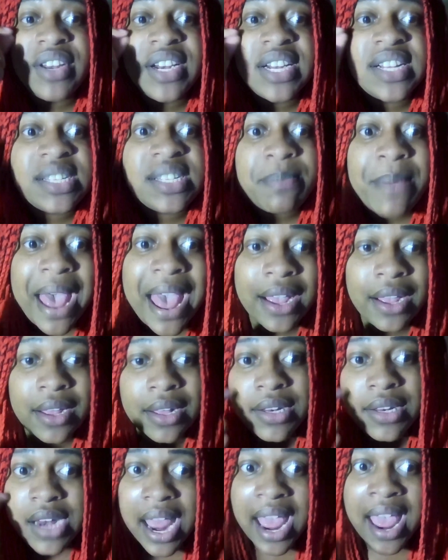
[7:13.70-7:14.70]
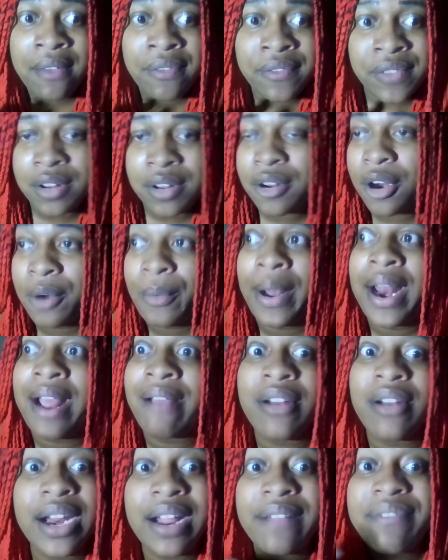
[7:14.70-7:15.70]
a speck left or
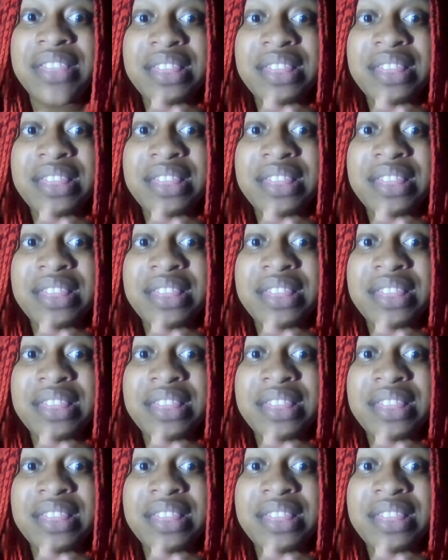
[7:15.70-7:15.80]
whatever. If